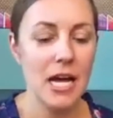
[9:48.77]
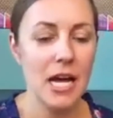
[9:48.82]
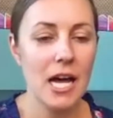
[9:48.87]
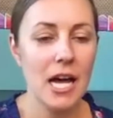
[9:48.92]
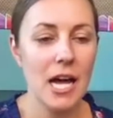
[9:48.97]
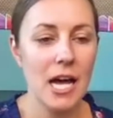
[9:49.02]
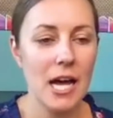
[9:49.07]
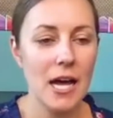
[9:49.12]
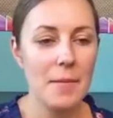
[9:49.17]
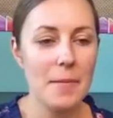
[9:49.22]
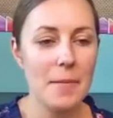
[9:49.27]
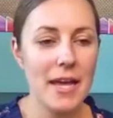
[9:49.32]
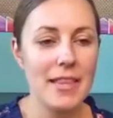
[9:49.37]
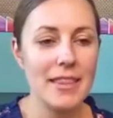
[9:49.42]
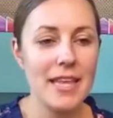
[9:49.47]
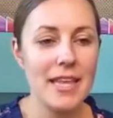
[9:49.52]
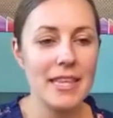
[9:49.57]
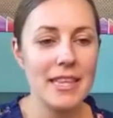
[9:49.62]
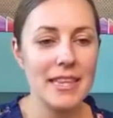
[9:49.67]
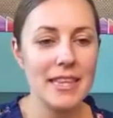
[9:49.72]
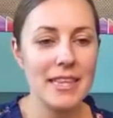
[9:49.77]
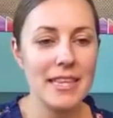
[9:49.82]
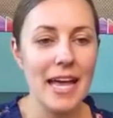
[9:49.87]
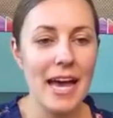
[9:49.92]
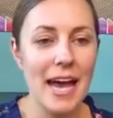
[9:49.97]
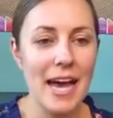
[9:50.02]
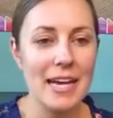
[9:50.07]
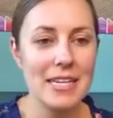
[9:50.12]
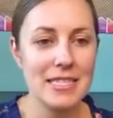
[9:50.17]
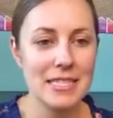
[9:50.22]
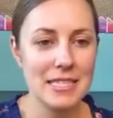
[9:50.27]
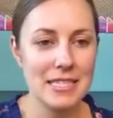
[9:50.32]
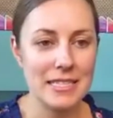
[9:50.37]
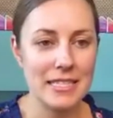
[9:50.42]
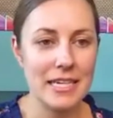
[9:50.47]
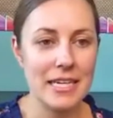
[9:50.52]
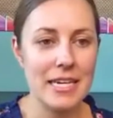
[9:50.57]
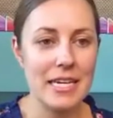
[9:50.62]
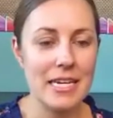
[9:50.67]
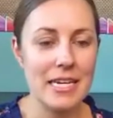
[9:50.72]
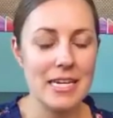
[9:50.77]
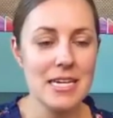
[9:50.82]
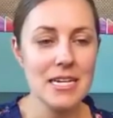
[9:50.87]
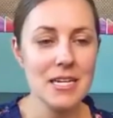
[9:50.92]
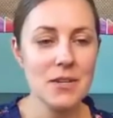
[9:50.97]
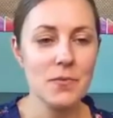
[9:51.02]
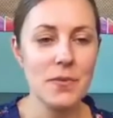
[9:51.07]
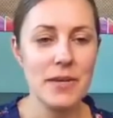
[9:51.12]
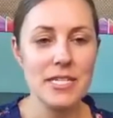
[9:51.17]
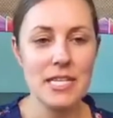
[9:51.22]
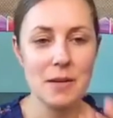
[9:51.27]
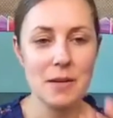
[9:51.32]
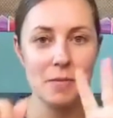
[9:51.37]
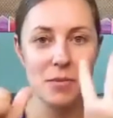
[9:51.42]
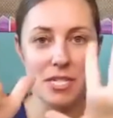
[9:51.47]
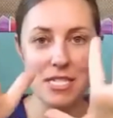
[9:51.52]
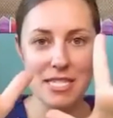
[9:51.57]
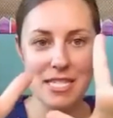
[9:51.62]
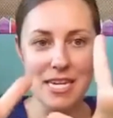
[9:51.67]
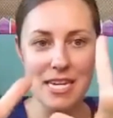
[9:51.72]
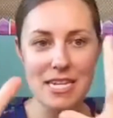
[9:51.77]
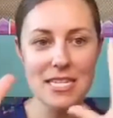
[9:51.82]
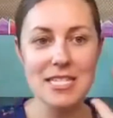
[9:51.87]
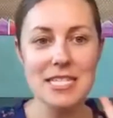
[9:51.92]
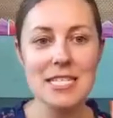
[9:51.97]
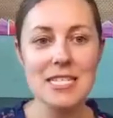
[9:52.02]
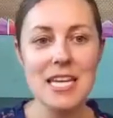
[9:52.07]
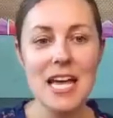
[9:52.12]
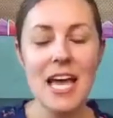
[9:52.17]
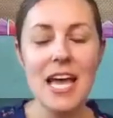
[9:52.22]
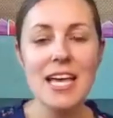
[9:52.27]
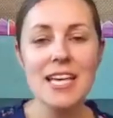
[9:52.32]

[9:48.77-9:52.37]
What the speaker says: And then lastly, reason number 6,